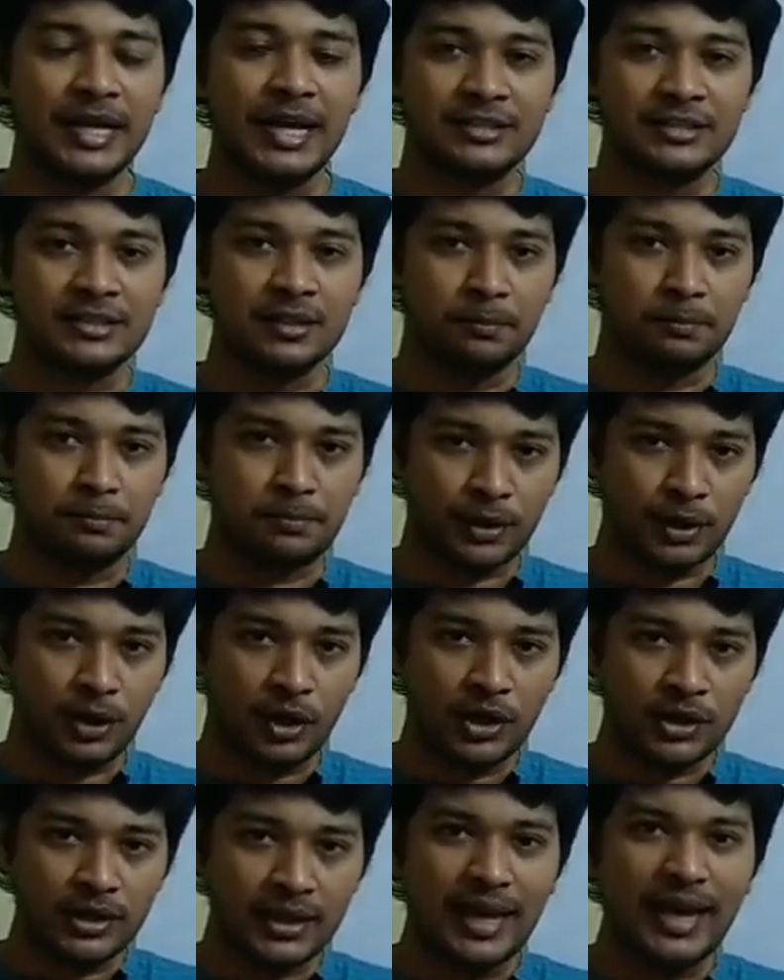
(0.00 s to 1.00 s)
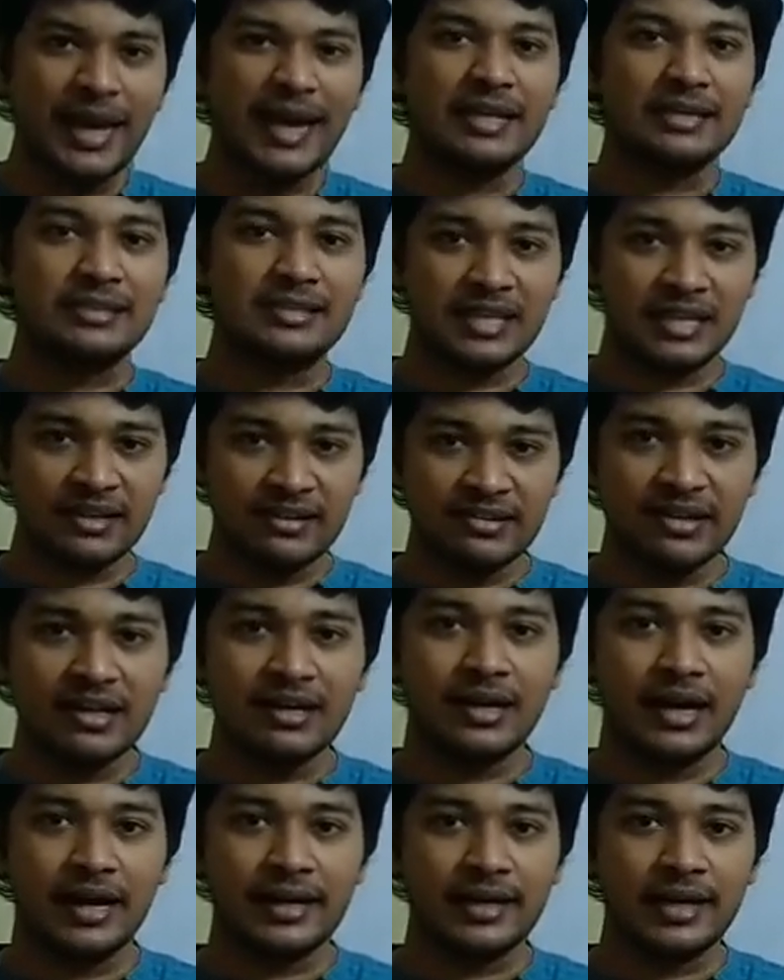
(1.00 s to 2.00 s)
It's a broad and a general
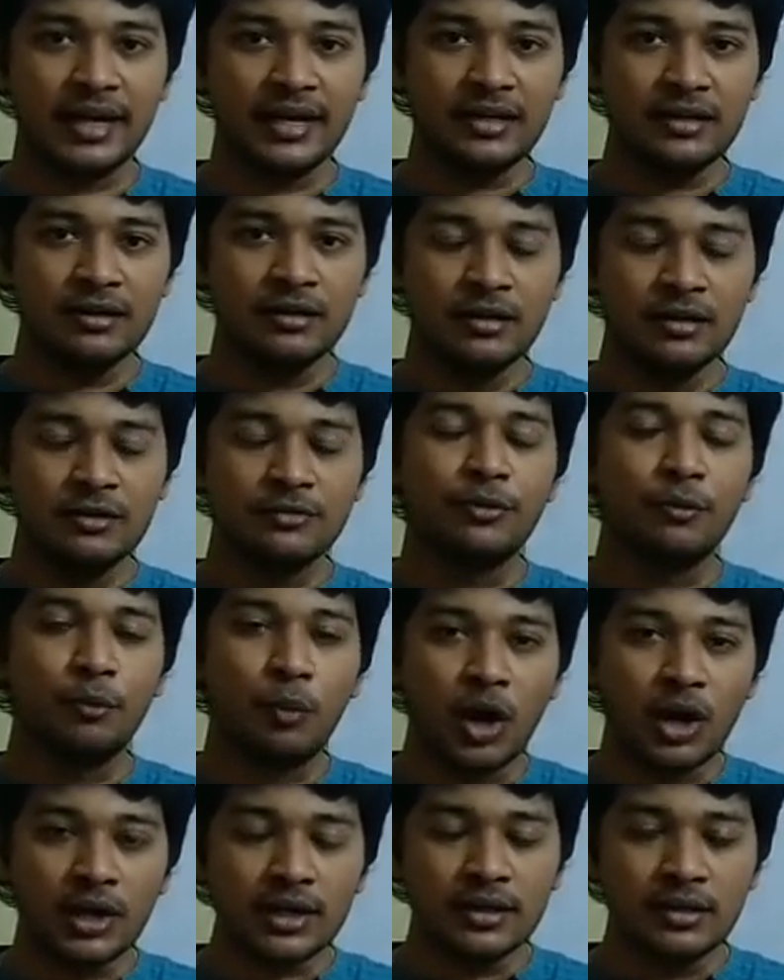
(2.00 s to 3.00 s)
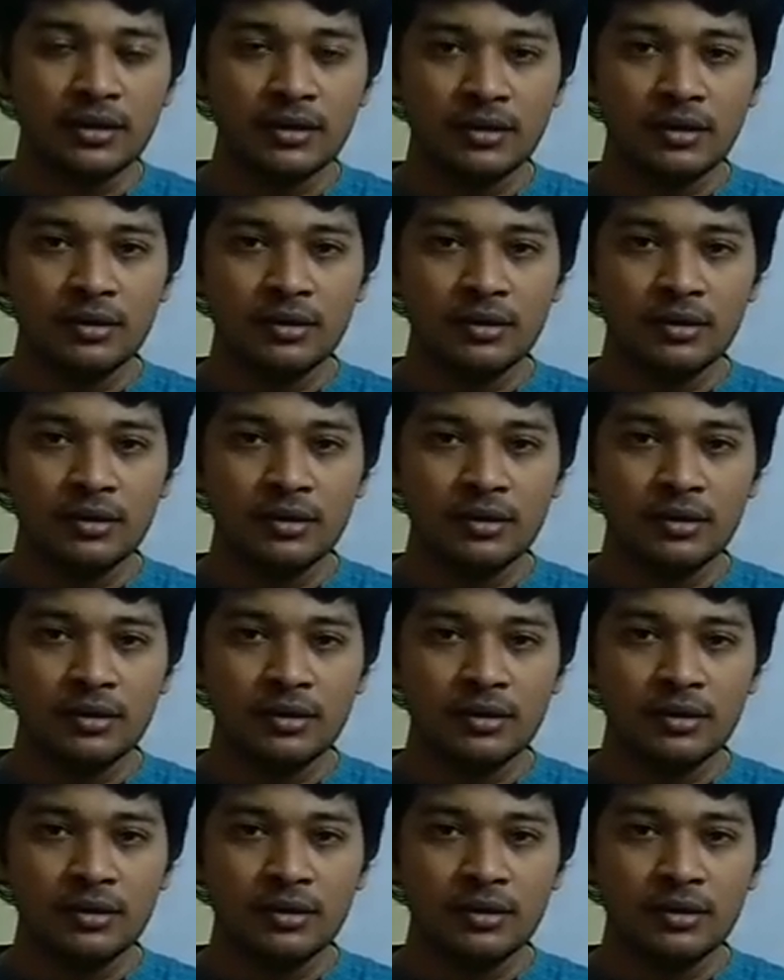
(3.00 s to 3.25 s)
guideline for what?